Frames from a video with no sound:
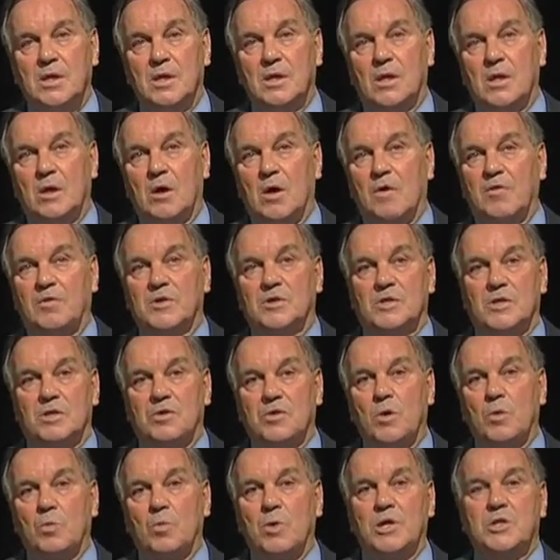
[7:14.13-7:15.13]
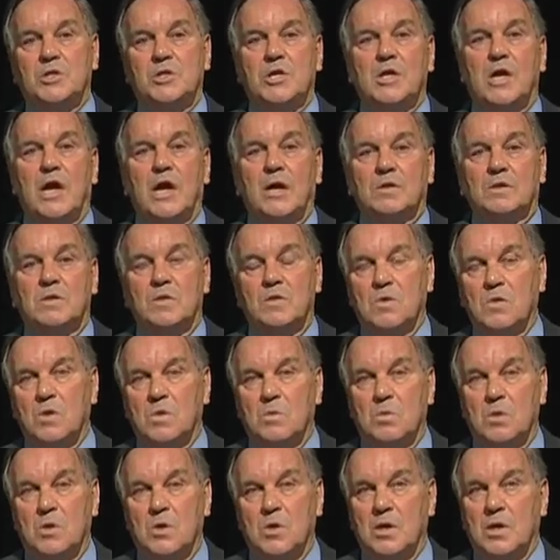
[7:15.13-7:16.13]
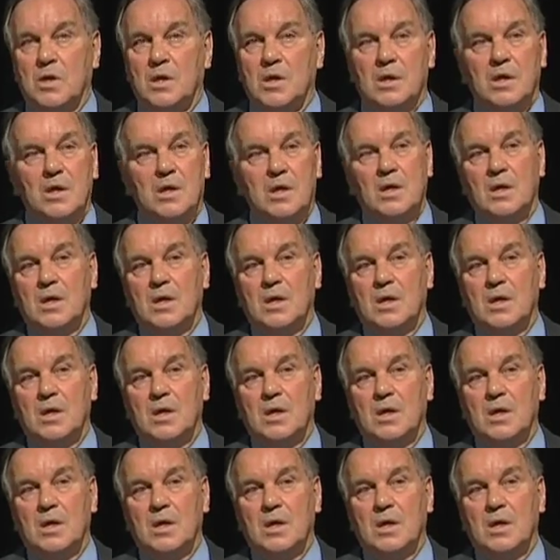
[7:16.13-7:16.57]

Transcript: And all of a sudden they're reaching out to the community.